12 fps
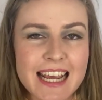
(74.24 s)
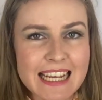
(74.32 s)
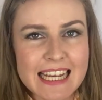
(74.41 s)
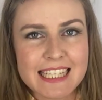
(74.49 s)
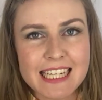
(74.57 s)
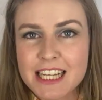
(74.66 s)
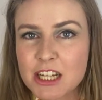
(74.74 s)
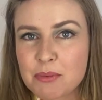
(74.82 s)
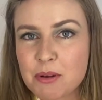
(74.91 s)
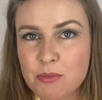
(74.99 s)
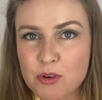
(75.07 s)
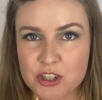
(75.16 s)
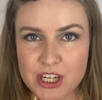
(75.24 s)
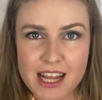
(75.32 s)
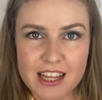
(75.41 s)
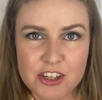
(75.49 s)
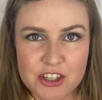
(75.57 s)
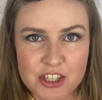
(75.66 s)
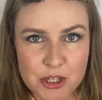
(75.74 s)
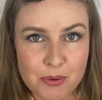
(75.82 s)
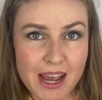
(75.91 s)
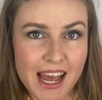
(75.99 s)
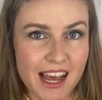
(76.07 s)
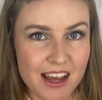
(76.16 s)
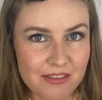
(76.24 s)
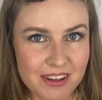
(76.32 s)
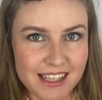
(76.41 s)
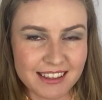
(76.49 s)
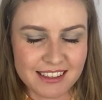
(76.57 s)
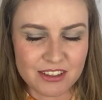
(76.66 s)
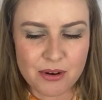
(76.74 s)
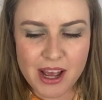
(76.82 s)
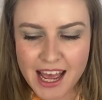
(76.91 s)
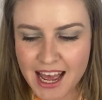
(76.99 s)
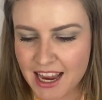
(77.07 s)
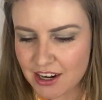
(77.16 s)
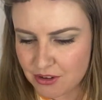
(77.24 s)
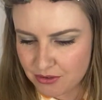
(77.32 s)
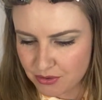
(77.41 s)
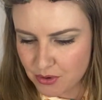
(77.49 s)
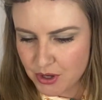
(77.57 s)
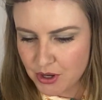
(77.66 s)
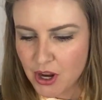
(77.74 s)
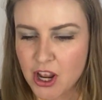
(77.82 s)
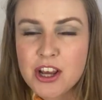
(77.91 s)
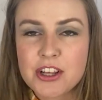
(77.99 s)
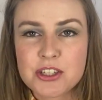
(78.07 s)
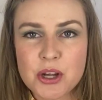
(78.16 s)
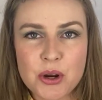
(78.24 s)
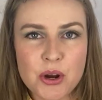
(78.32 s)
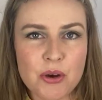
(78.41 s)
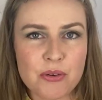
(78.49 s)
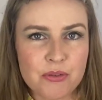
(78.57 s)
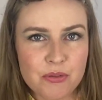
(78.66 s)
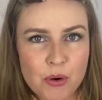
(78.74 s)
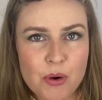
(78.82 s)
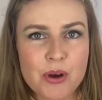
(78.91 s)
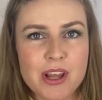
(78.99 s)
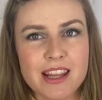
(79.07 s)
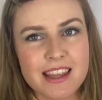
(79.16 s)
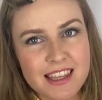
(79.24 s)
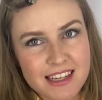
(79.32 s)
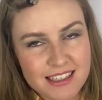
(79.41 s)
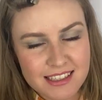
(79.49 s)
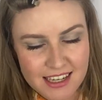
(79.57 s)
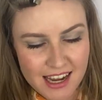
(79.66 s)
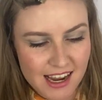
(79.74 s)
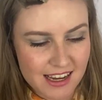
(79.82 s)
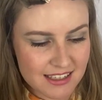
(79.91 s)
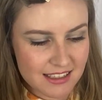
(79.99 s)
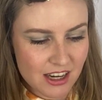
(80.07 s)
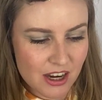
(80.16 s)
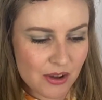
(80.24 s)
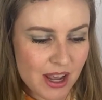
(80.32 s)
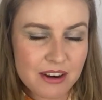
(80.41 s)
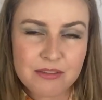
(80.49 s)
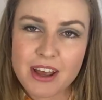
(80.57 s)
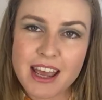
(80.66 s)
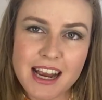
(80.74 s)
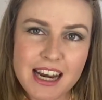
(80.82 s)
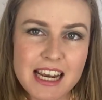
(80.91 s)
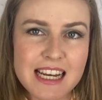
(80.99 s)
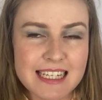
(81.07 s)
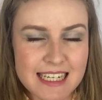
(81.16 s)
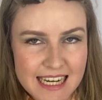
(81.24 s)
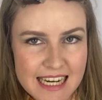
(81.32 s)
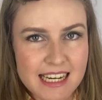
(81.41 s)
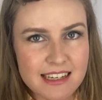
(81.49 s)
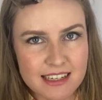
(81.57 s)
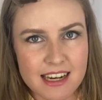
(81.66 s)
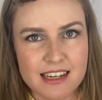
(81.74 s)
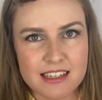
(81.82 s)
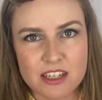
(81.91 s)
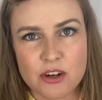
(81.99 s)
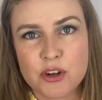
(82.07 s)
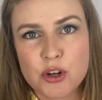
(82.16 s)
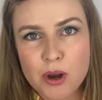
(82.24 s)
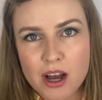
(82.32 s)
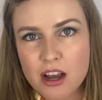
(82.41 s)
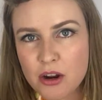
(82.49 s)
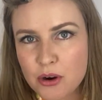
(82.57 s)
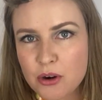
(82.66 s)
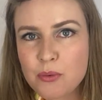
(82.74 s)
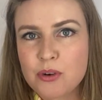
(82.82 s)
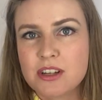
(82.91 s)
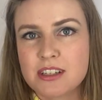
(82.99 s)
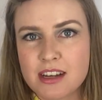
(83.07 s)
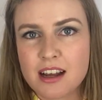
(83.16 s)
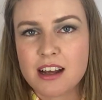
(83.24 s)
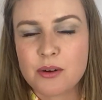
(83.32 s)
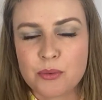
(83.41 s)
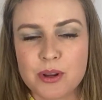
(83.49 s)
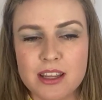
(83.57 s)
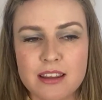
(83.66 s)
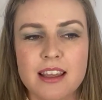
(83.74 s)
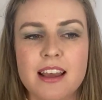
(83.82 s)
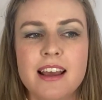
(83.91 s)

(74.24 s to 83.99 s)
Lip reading: gets a little bit more challenging, so I have a little hack for you. So for this hairstyle and for any teased hairstyle, you are going to want to start with